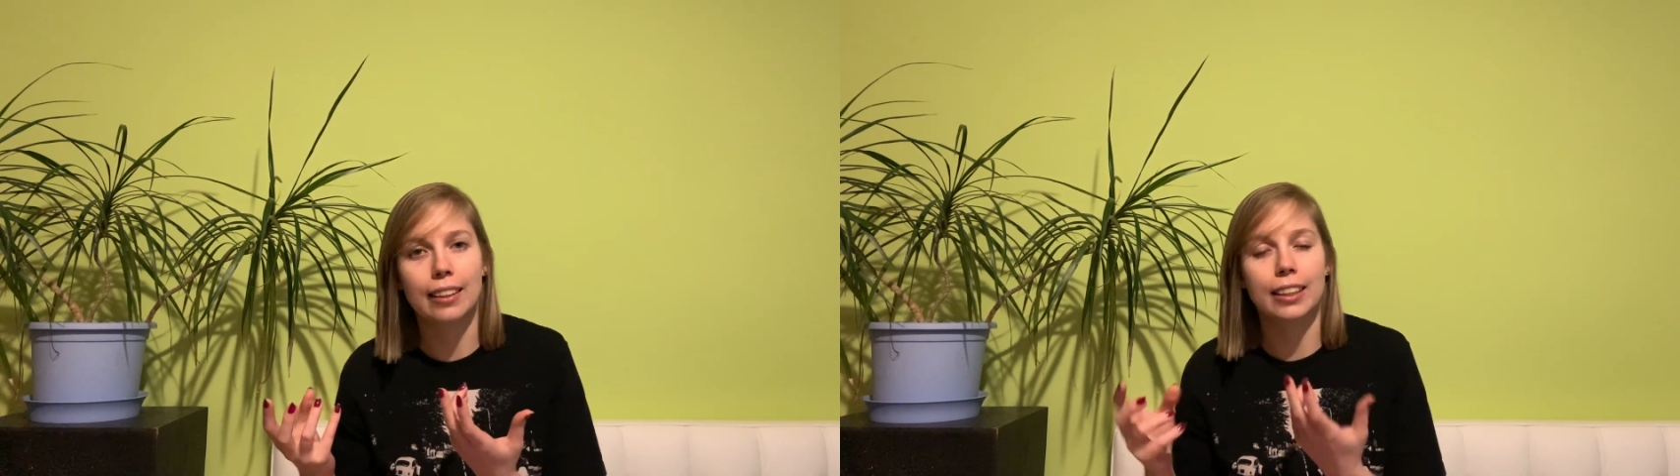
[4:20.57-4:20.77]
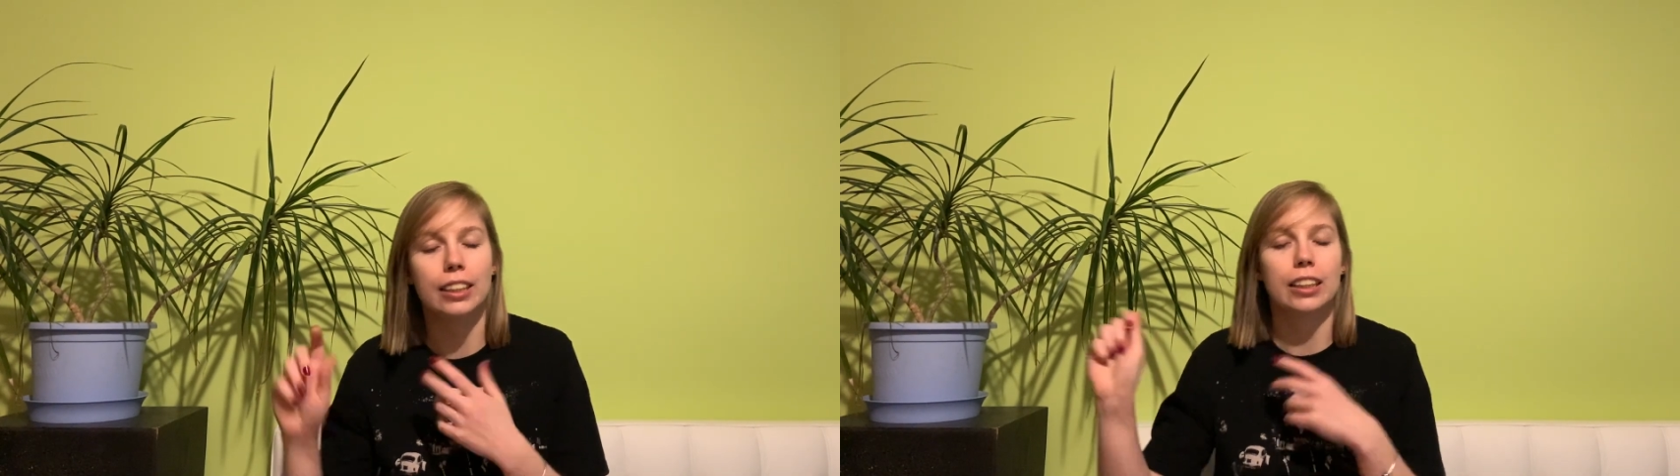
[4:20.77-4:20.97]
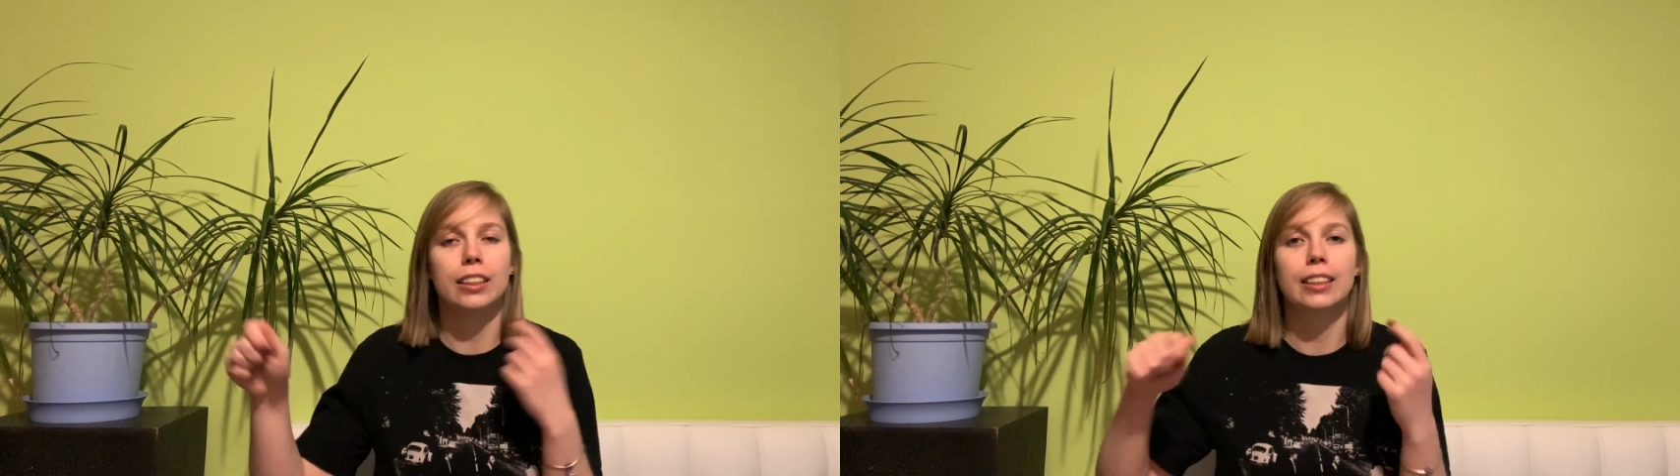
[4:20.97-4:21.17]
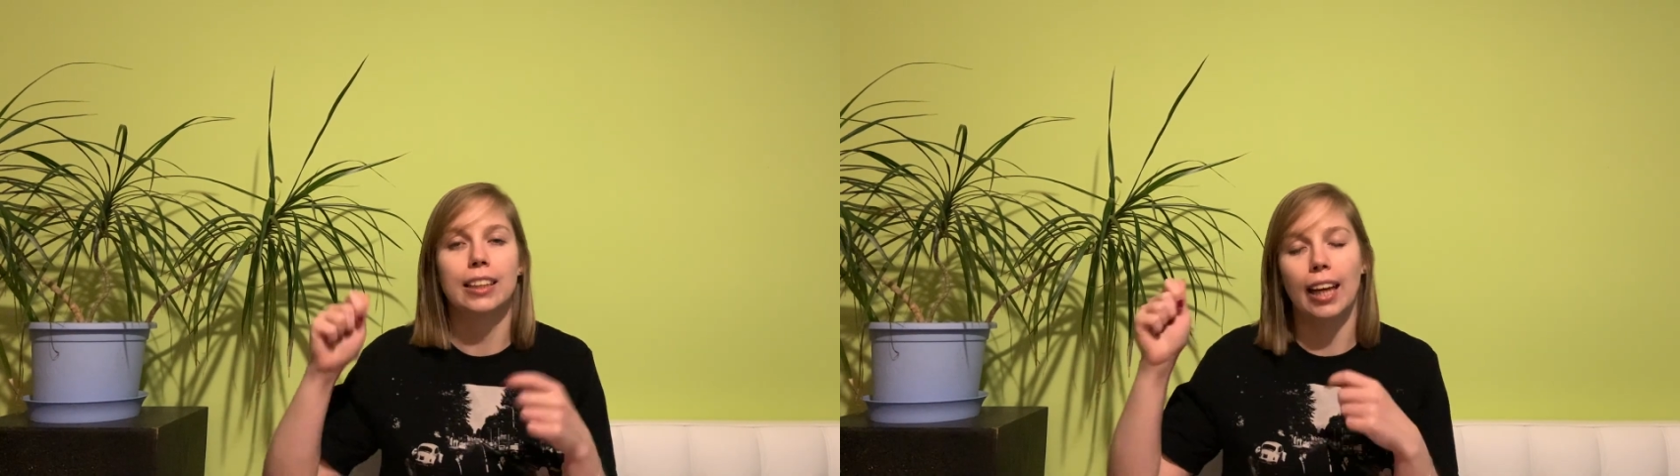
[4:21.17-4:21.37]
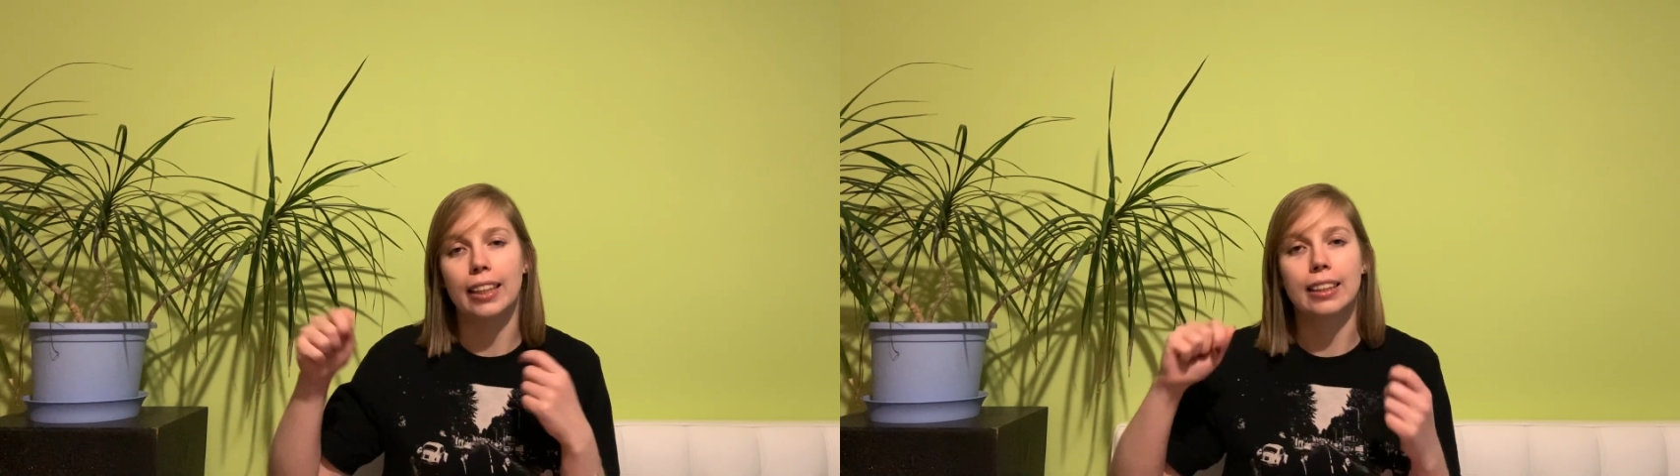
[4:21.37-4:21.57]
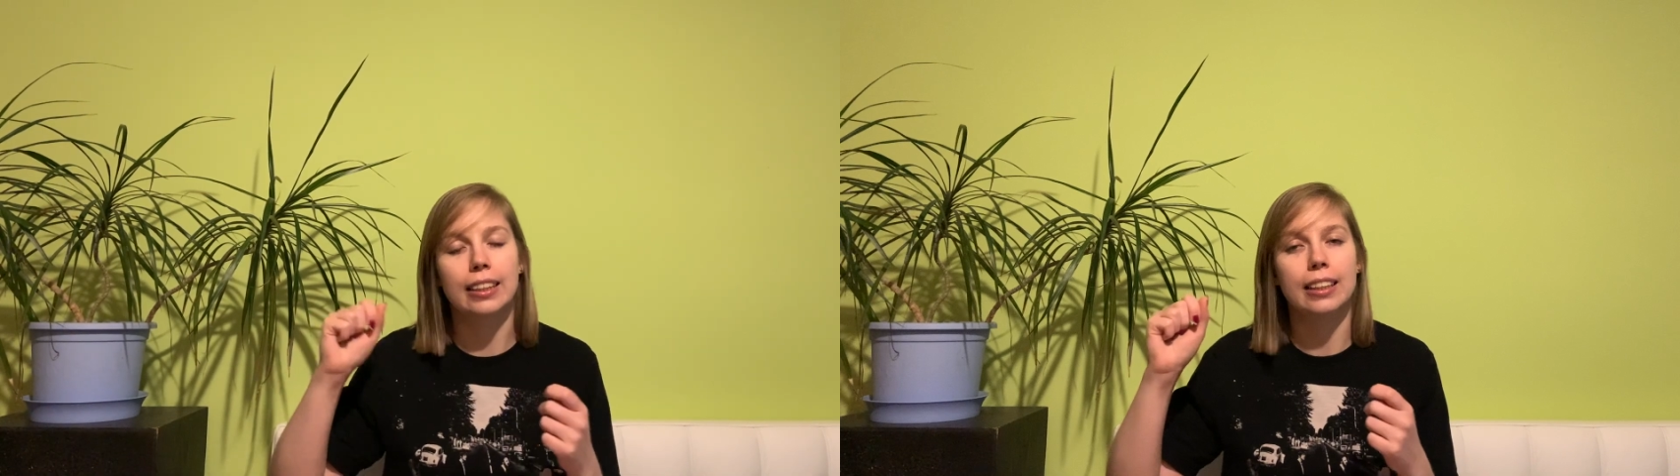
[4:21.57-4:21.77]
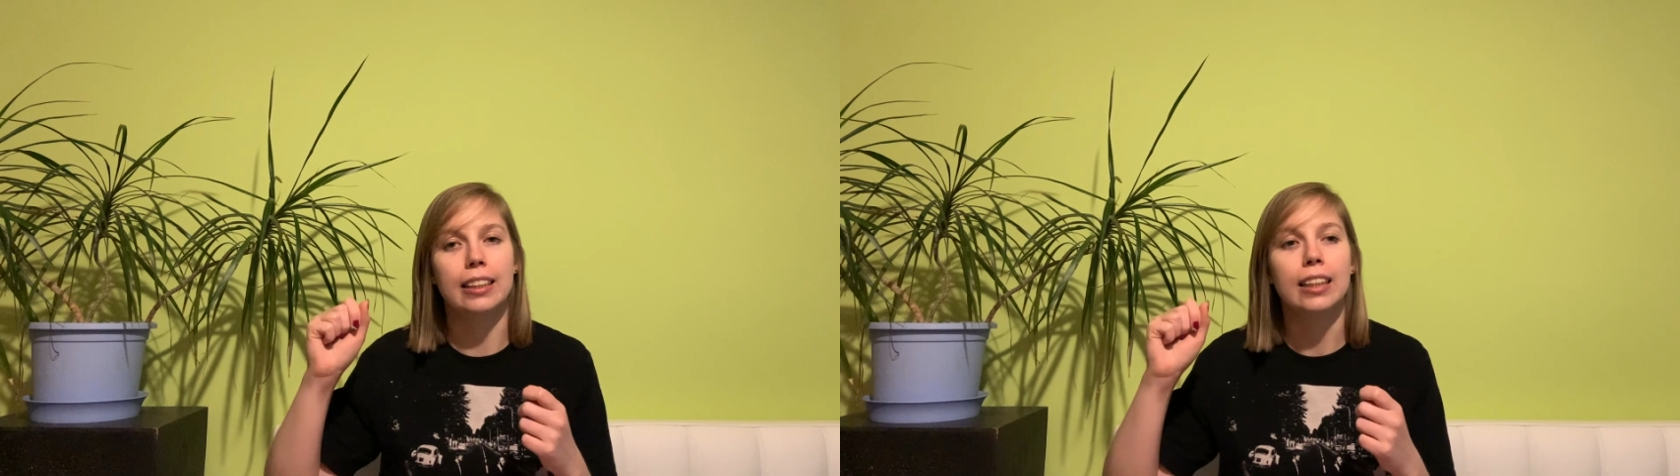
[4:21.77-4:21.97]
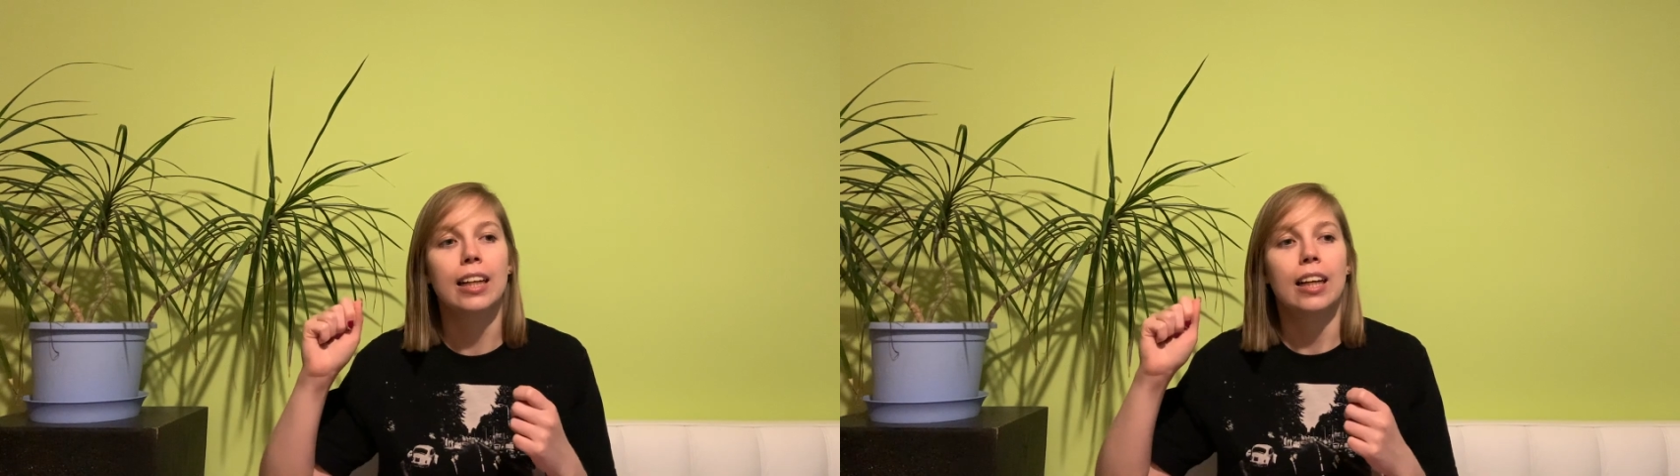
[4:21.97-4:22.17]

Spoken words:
The girl slightly